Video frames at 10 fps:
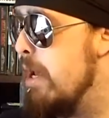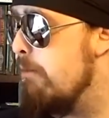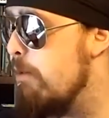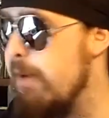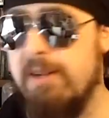
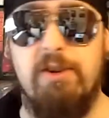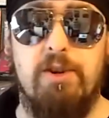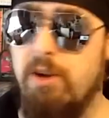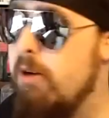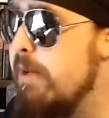Revenge of
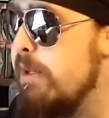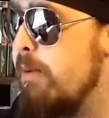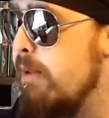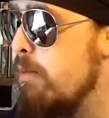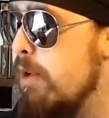Shinobi is
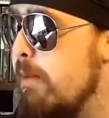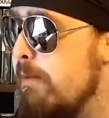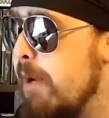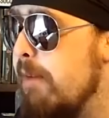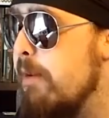probably one of my
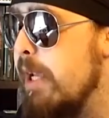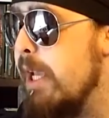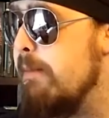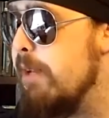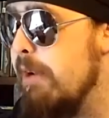favourite
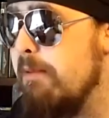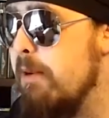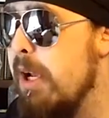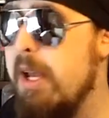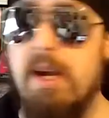games
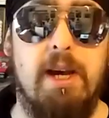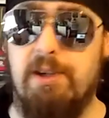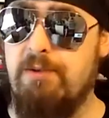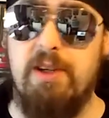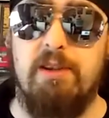ever.
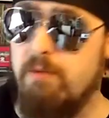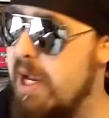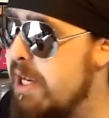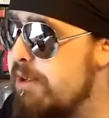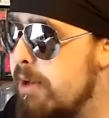Streets of
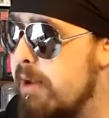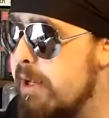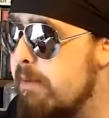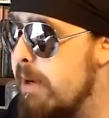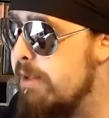Rage,
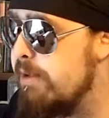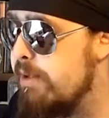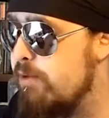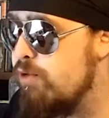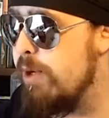Sonic, man,
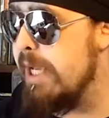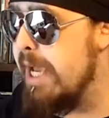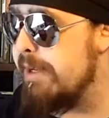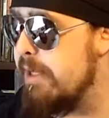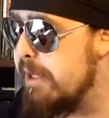there's 3
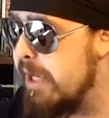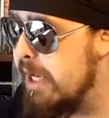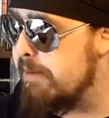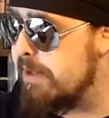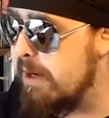excellent
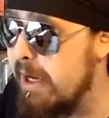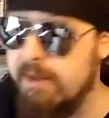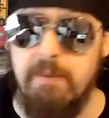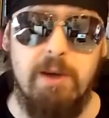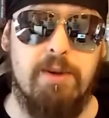games there, and
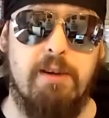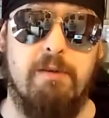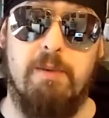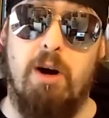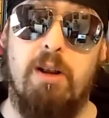the music
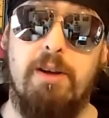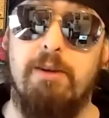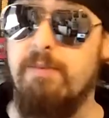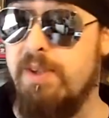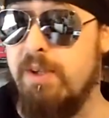from
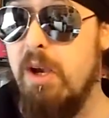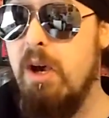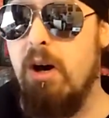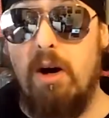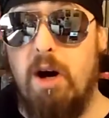Columns
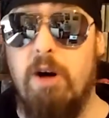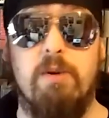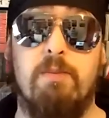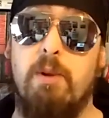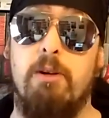
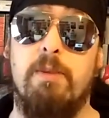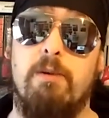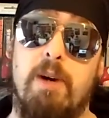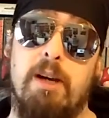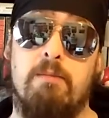always blew me
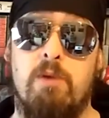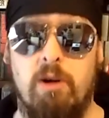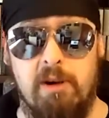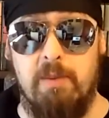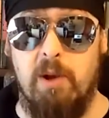away. I'm
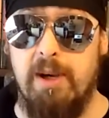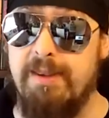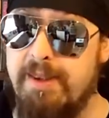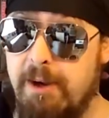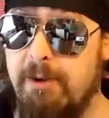
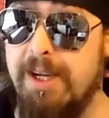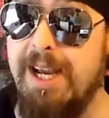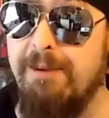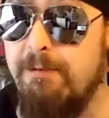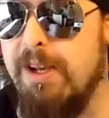colorblind, so I
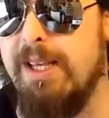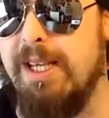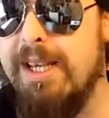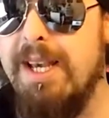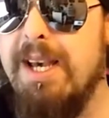can't
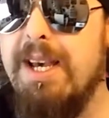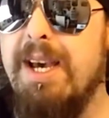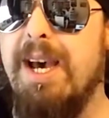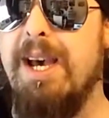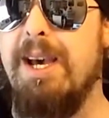really
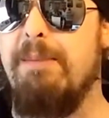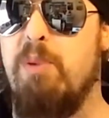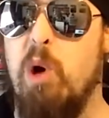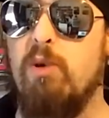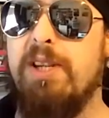
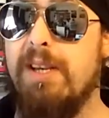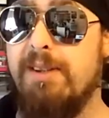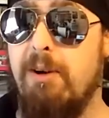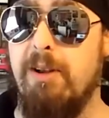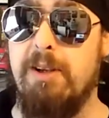process
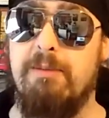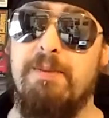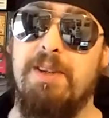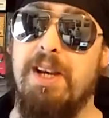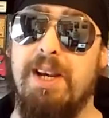
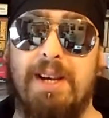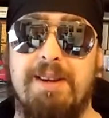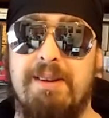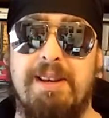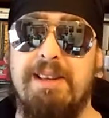Columns.
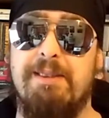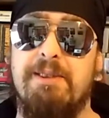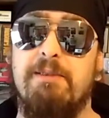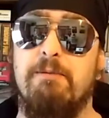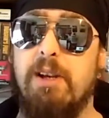It
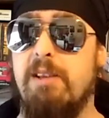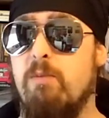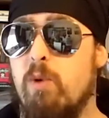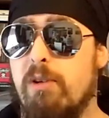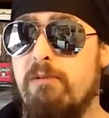doesn't really
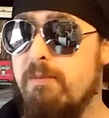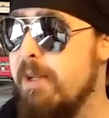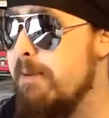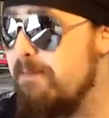work with me.